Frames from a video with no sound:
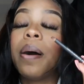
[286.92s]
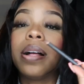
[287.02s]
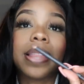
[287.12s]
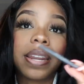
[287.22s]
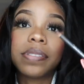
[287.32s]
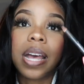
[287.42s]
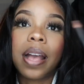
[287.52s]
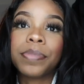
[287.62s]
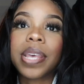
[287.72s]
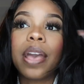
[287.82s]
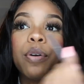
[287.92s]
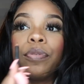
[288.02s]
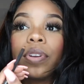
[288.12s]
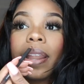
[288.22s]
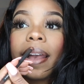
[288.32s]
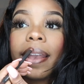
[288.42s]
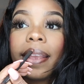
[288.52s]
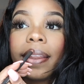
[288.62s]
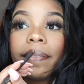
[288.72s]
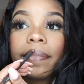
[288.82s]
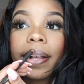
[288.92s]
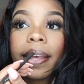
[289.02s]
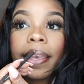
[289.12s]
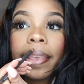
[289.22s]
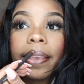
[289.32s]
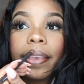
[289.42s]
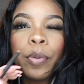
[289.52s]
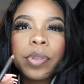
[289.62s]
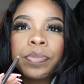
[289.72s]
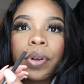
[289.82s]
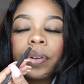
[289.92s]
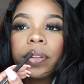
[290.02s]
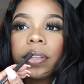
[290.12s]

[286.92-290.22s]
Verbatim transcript: A lot of times I overline my Cupid's bow,